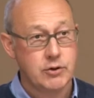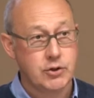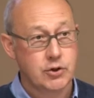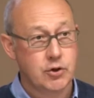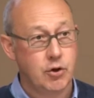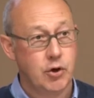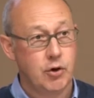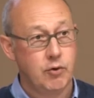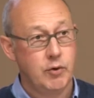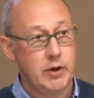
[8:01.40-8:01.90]
has
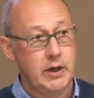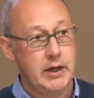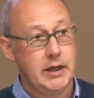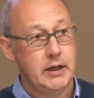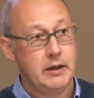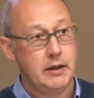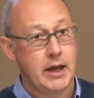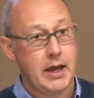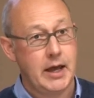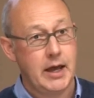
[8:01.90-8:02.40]
got
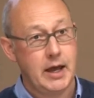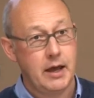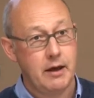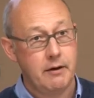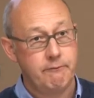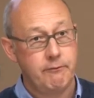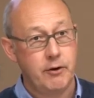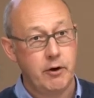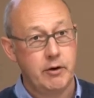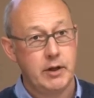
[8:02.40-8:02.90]
really
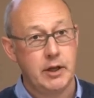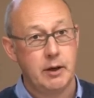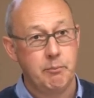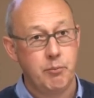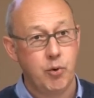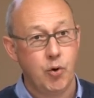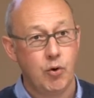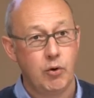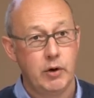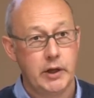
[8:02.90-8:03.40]
a, a, very
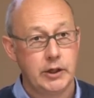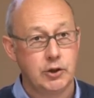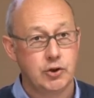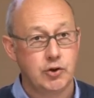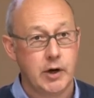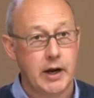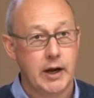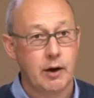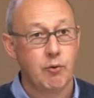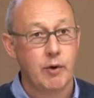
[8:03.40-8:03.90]
appalling
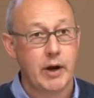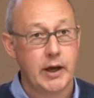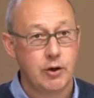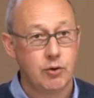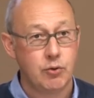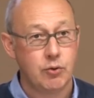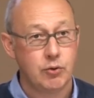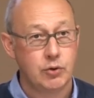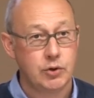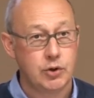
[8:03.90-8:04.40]
track
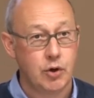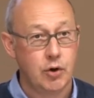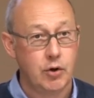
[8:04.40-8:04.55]
record